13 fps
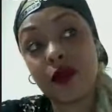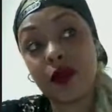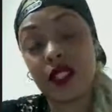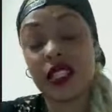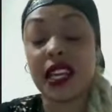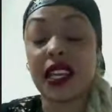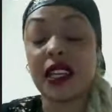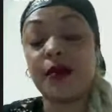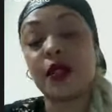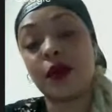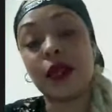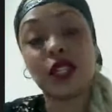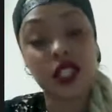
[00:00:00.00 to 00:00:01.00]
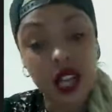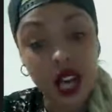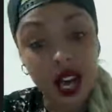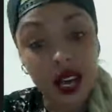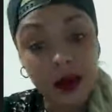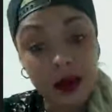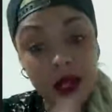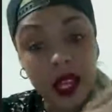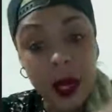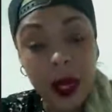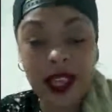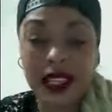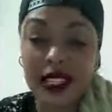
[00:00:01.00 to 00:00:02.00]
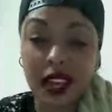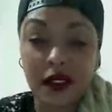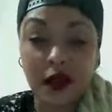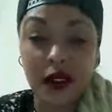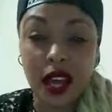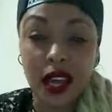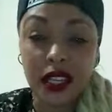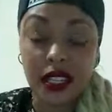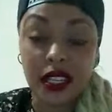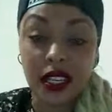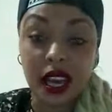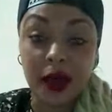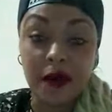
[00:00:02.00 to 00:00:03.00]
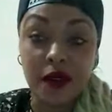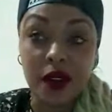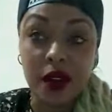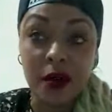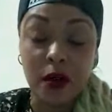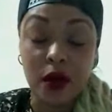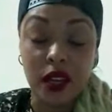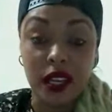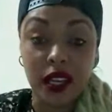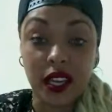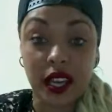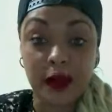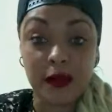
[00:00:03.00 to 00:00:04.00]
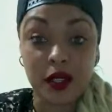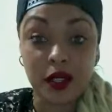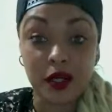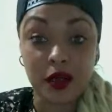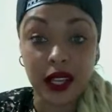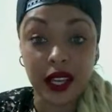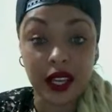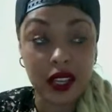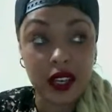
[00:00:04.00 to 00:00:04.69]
was taking up too much time. And it's kind of where the idea came from when it came to like